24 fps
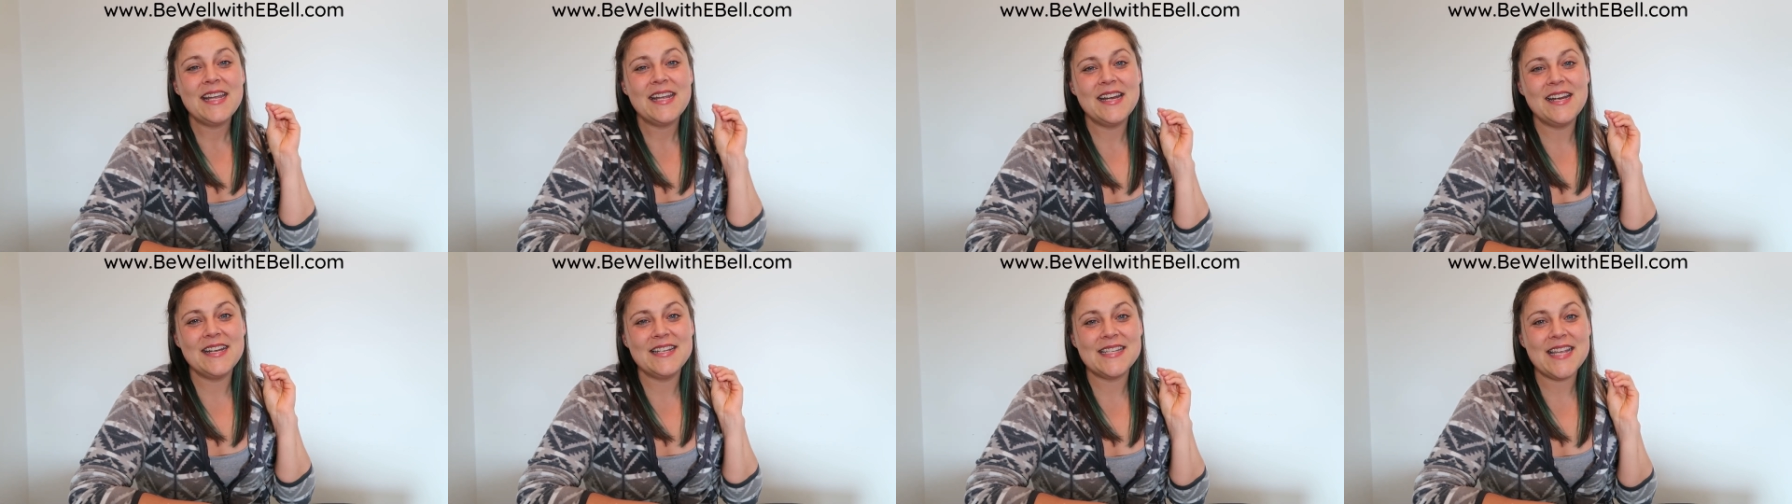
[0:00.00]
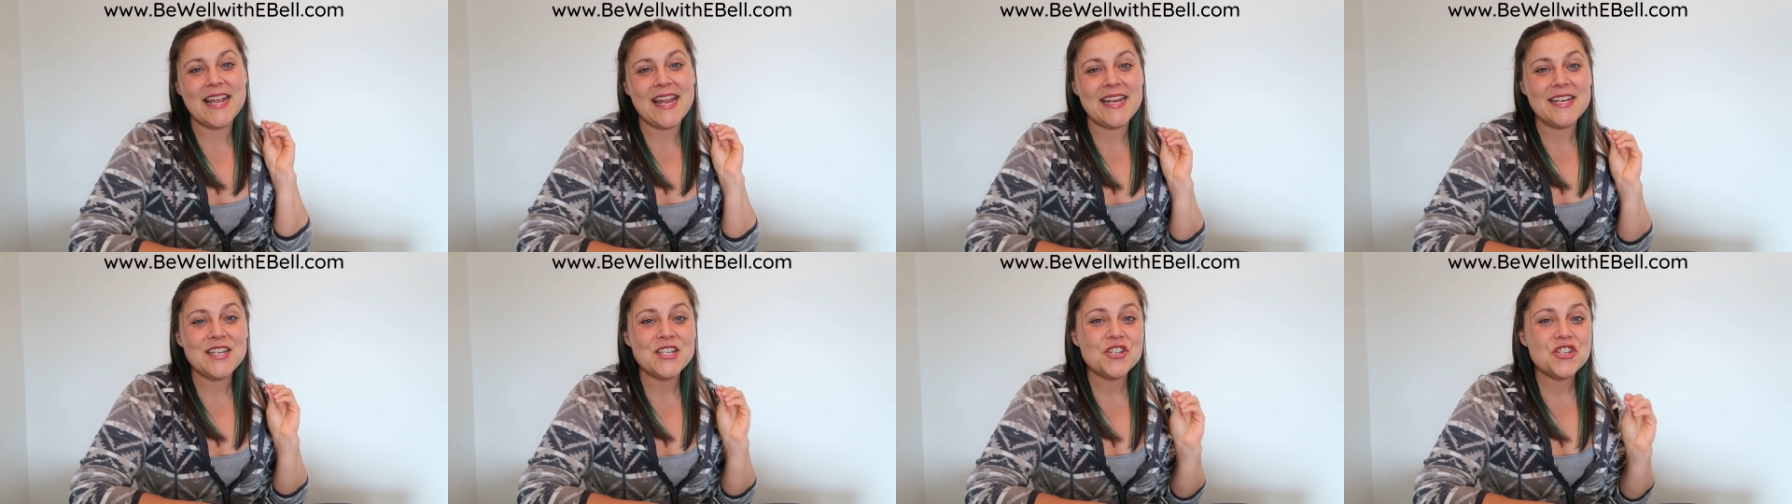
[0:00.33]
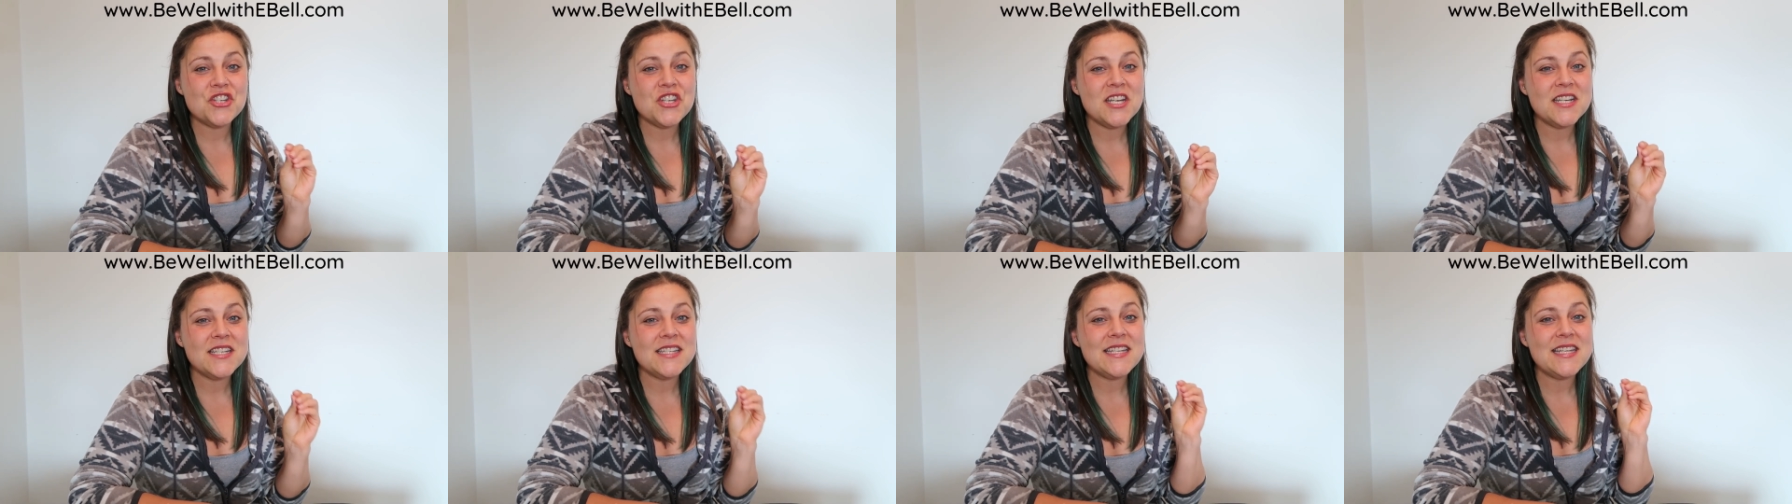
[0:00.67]
It is a
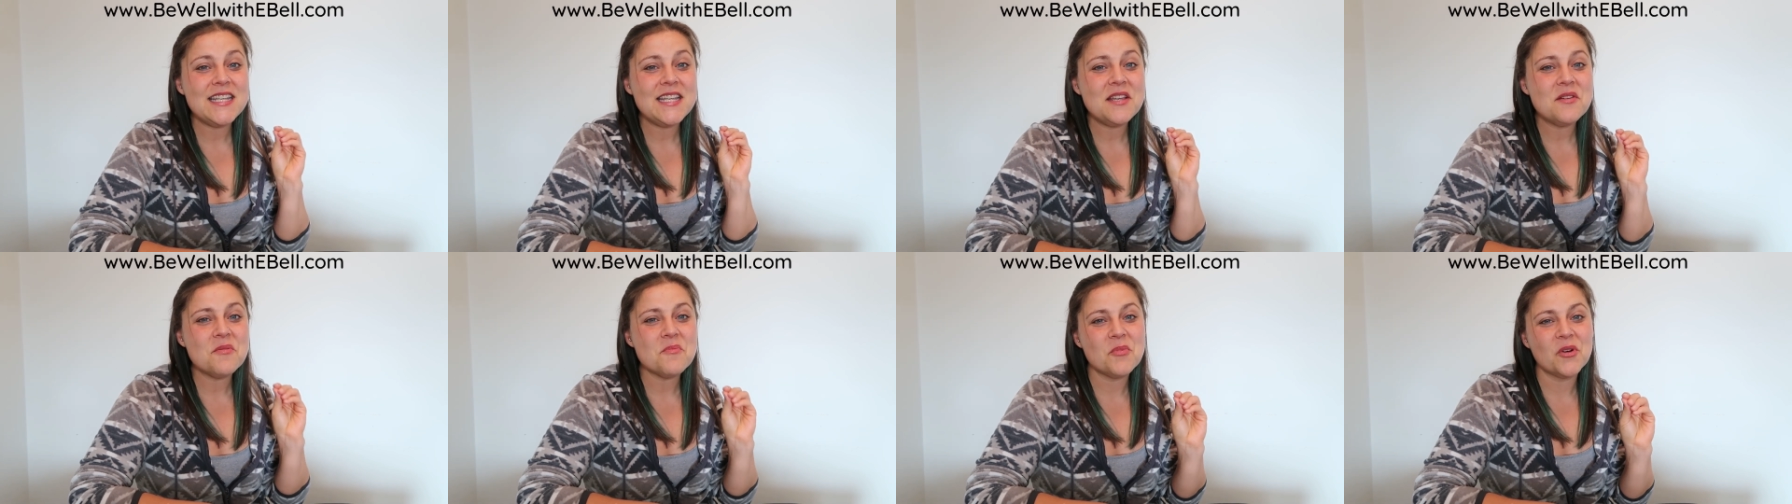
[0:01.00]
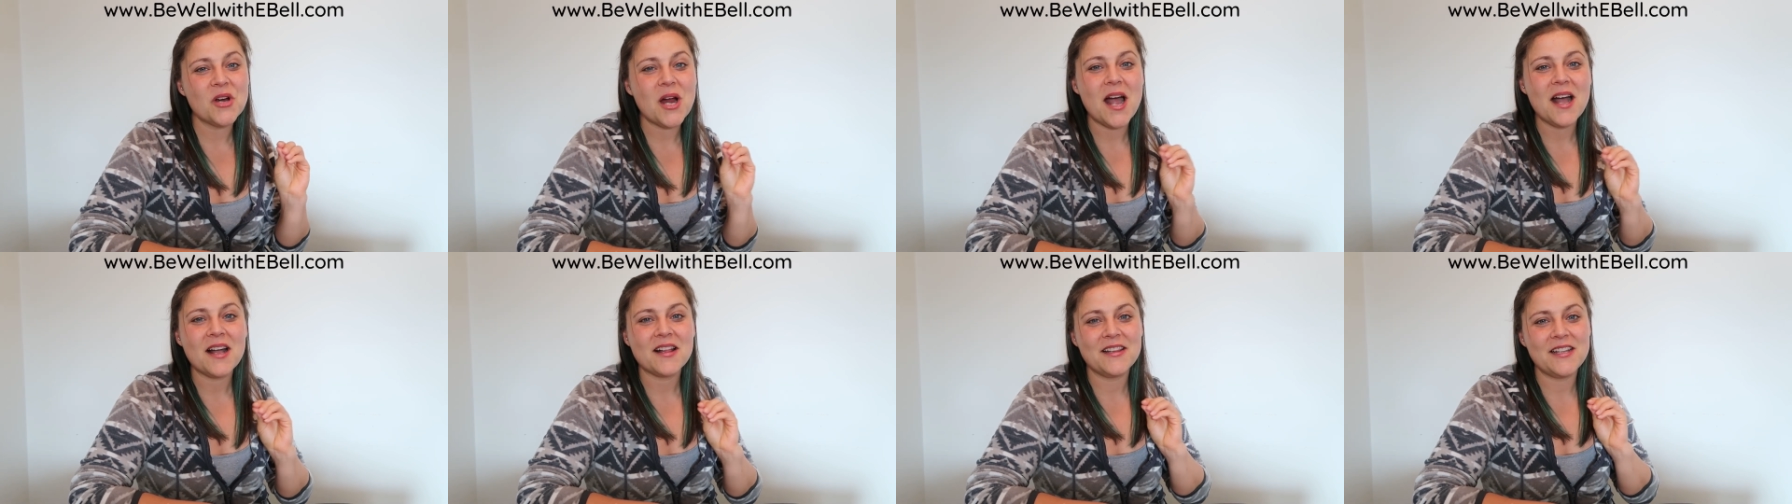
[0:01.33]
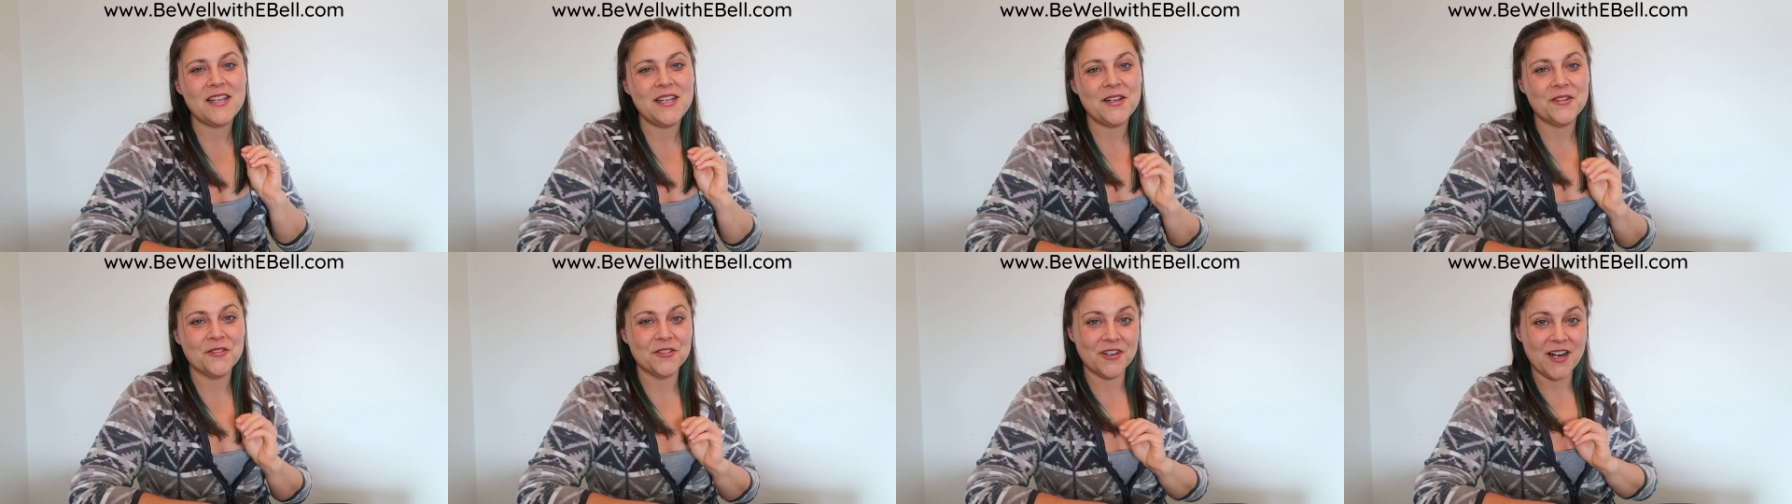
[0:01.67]
cheesy
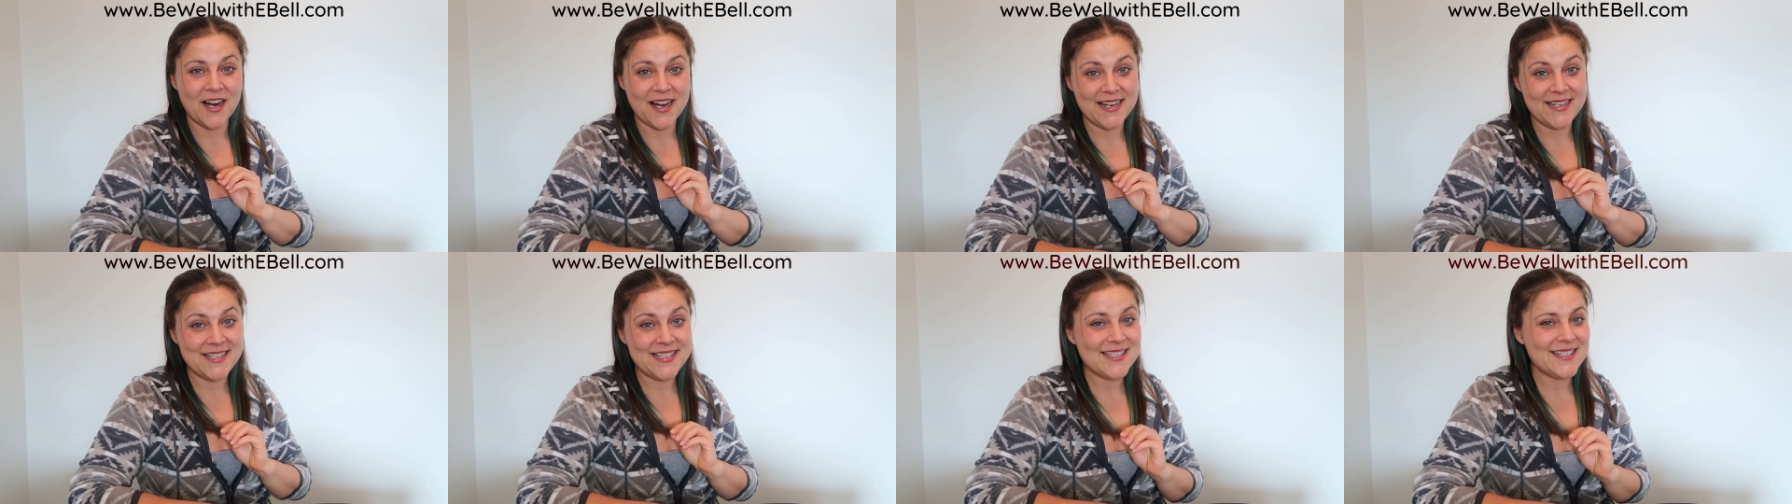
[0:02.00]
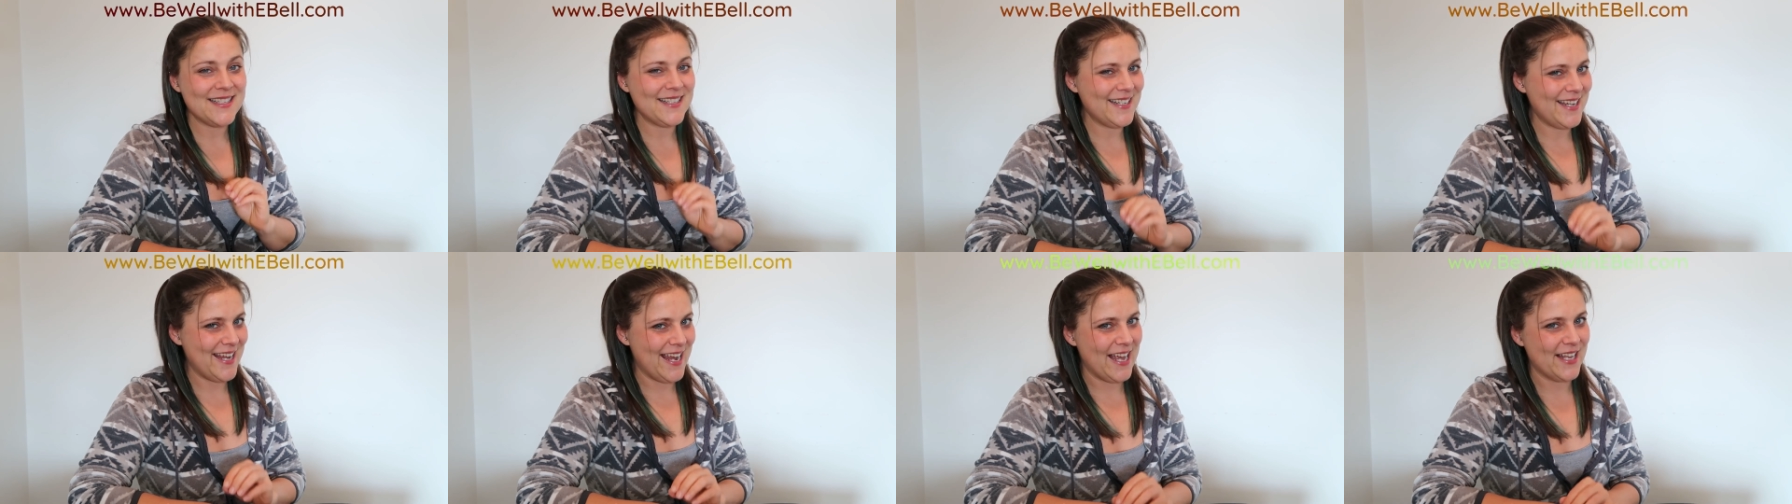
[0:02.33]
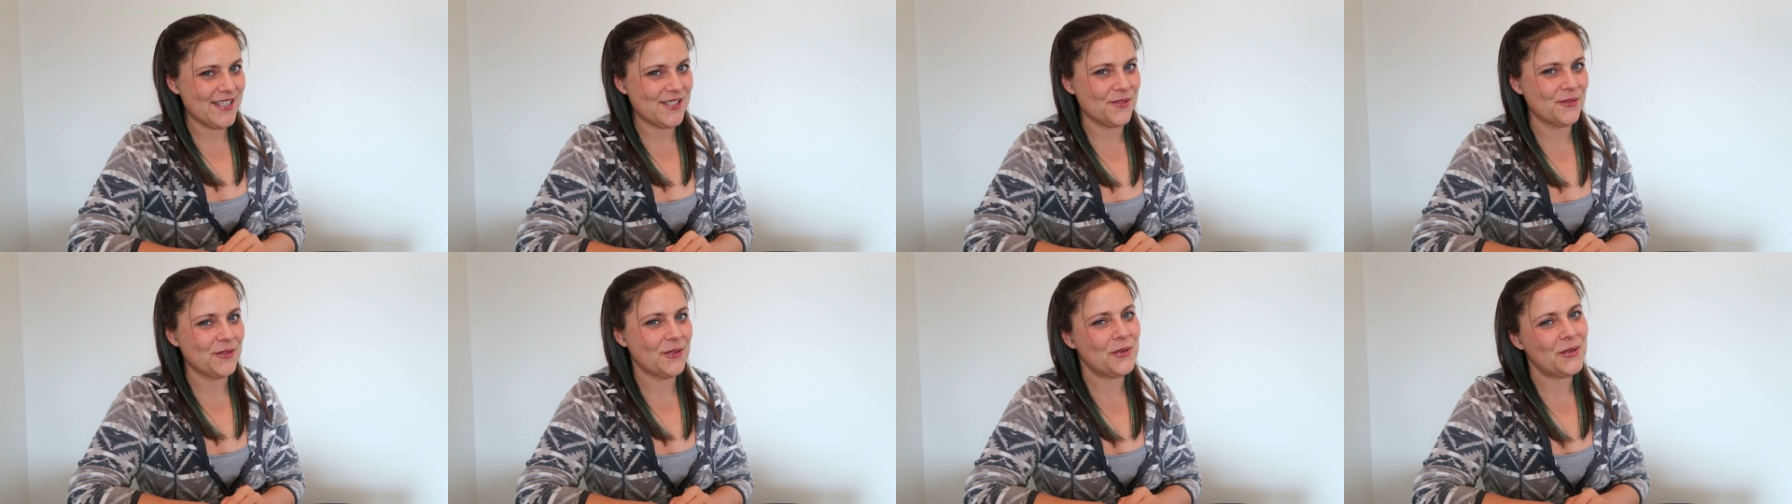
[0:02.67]
broccoli rice
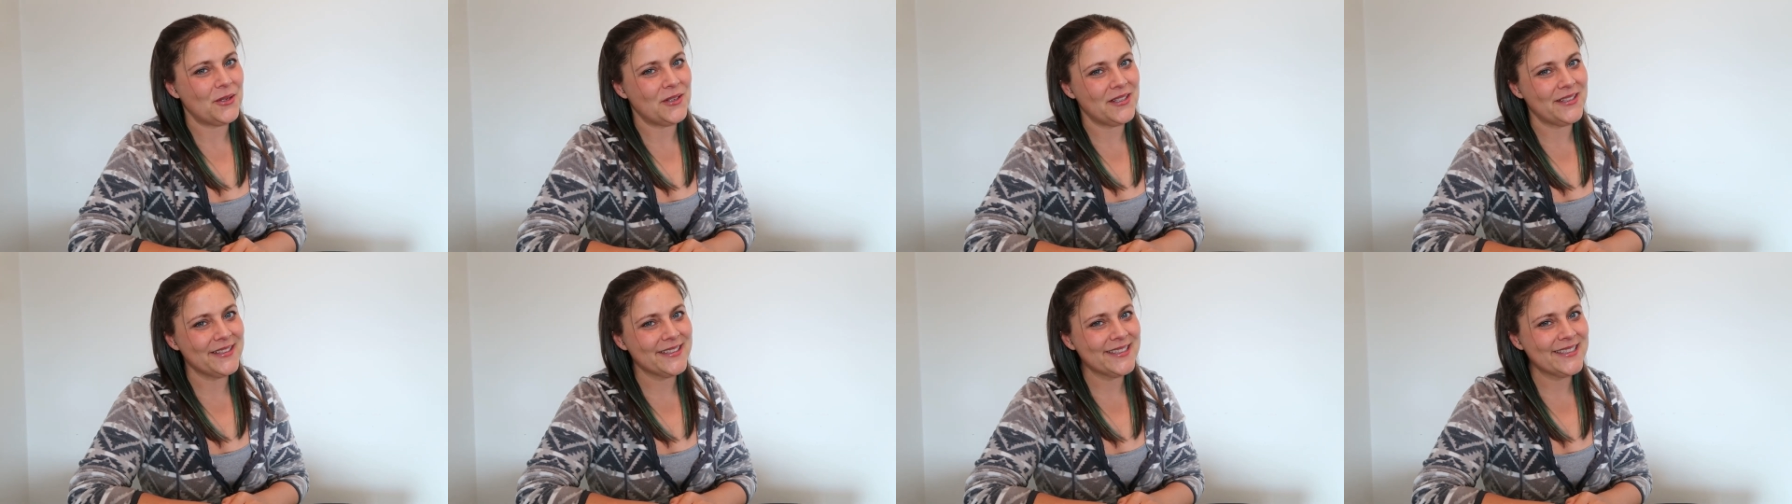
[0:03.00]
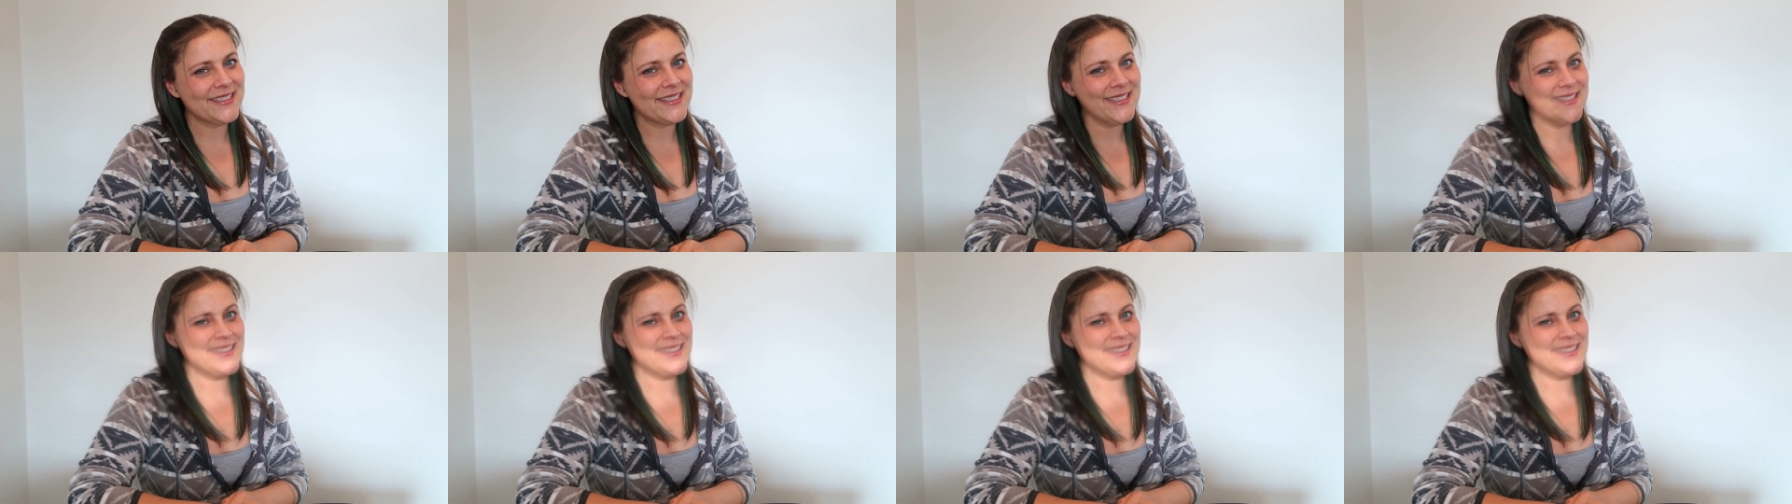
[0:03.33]
casserole.